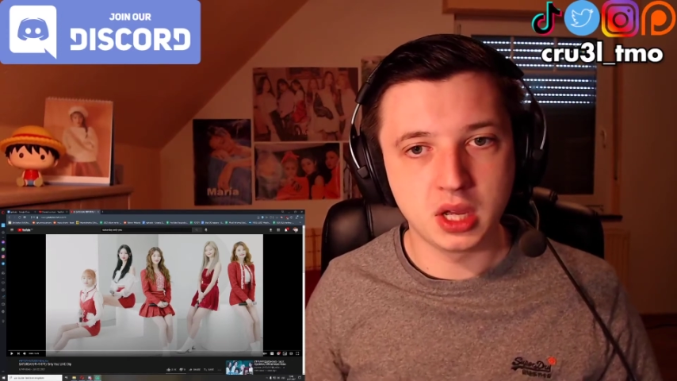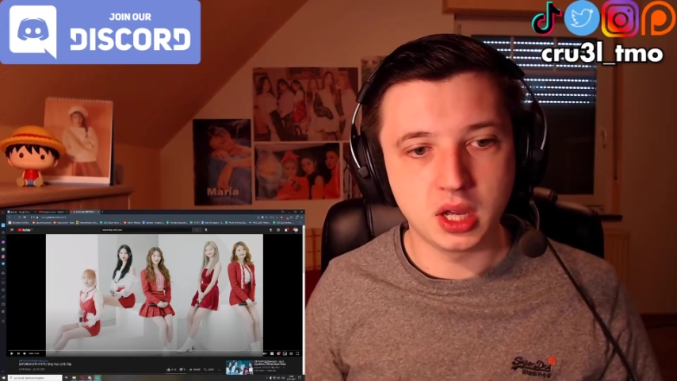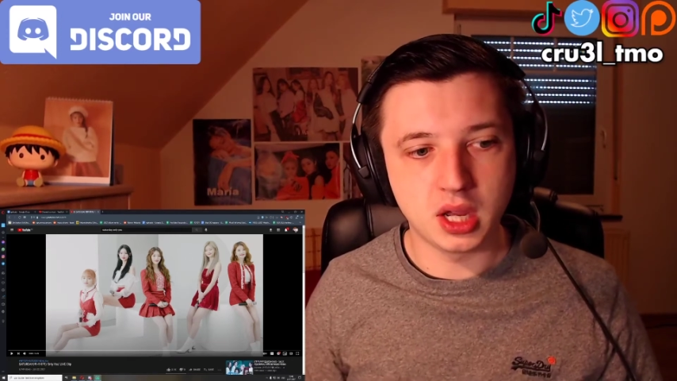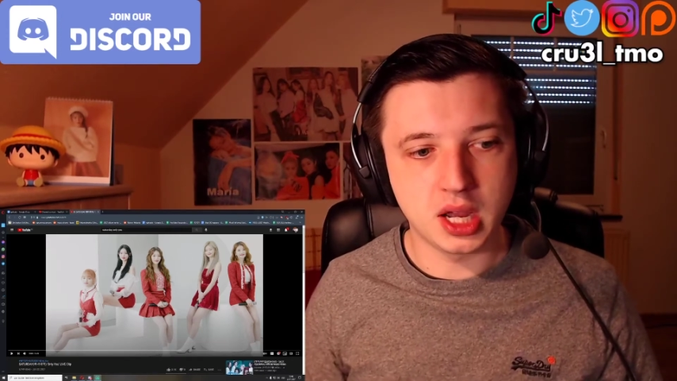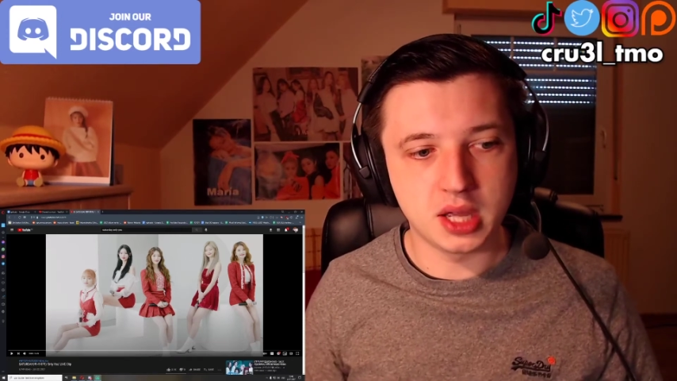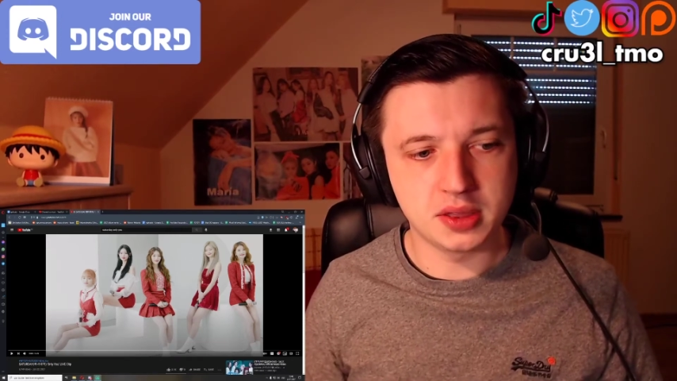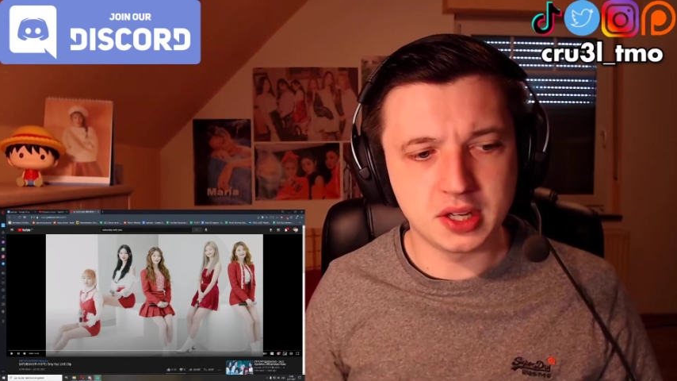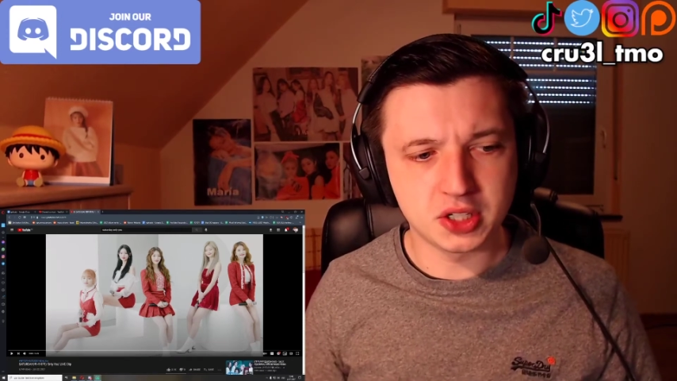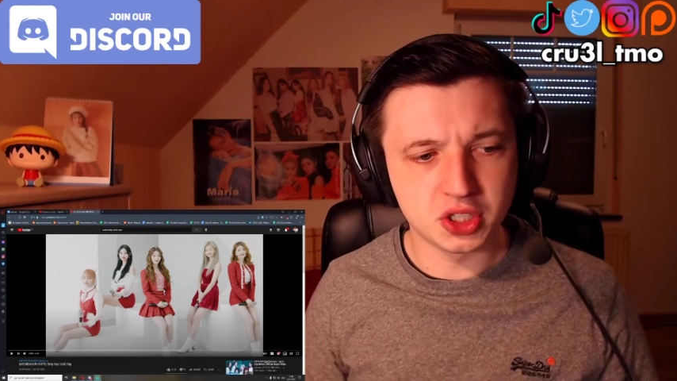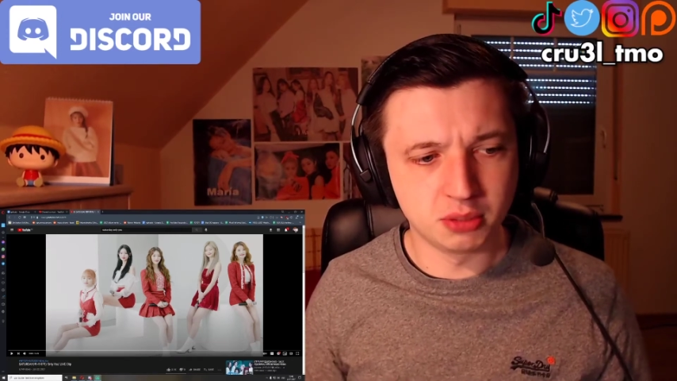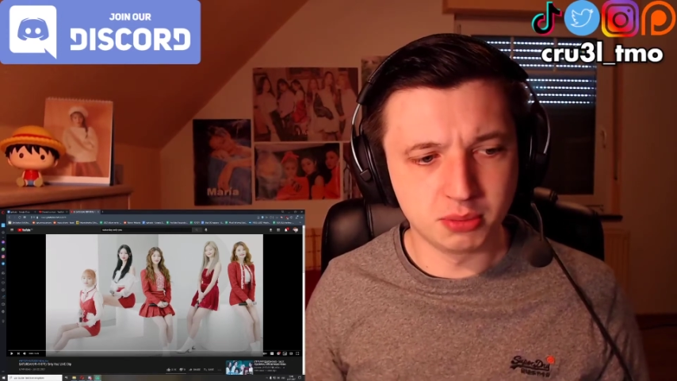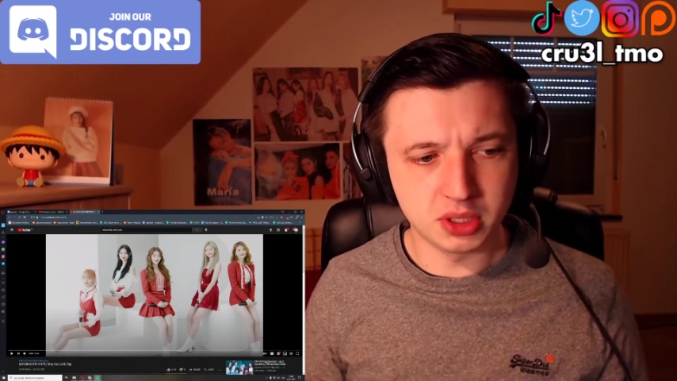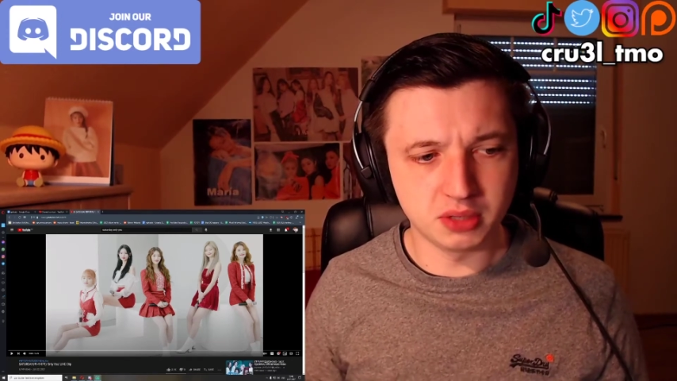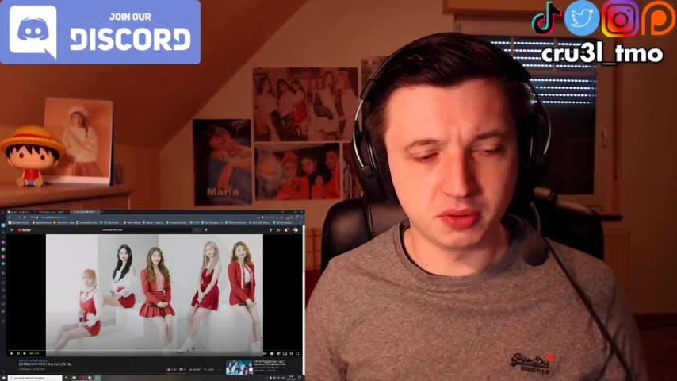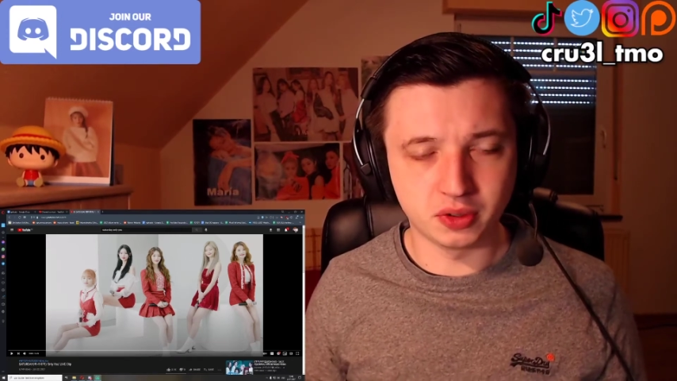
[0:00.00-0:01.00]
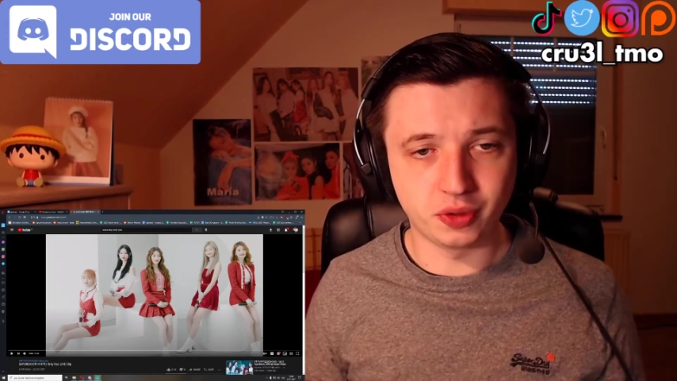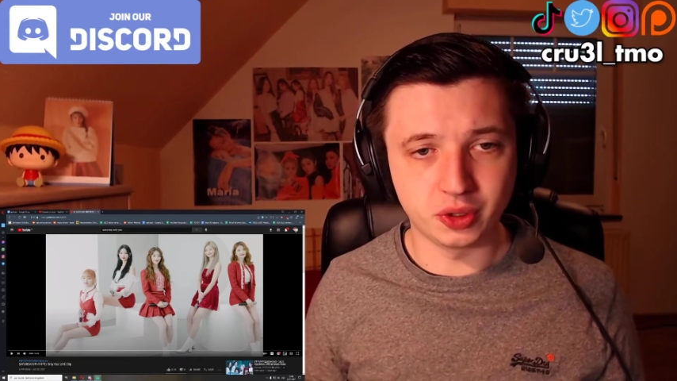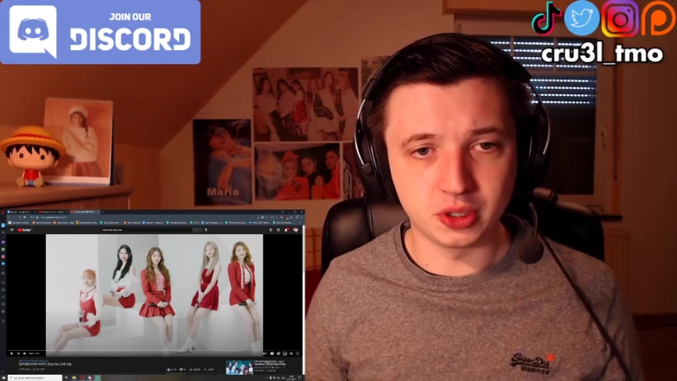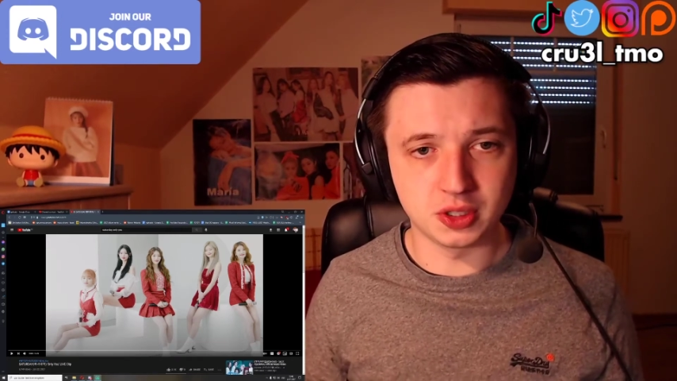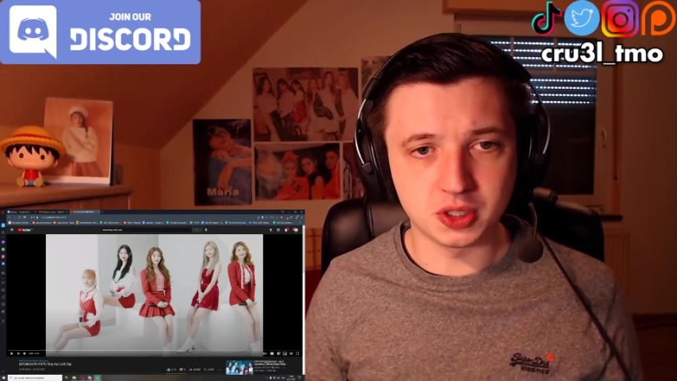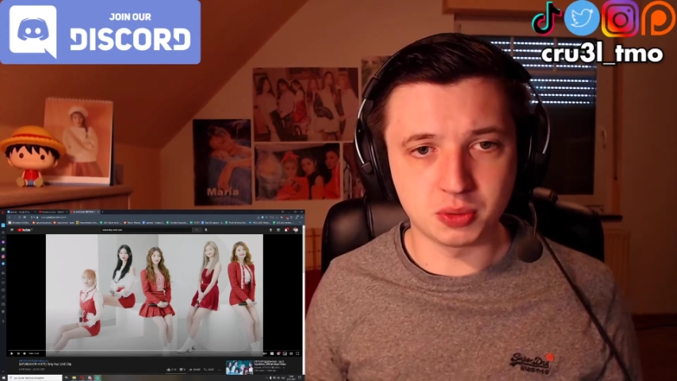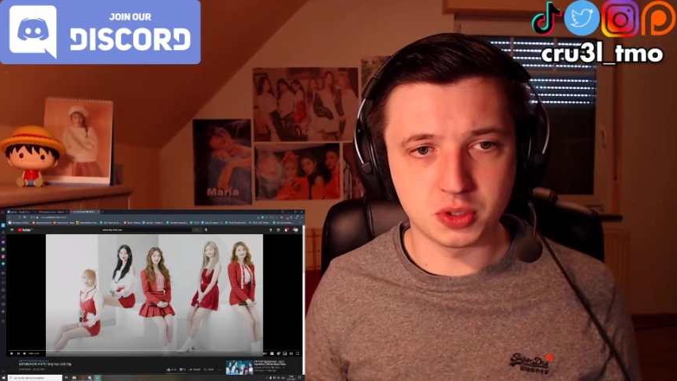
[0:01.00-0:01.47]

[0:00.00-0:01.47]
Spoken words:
And there's no music for this,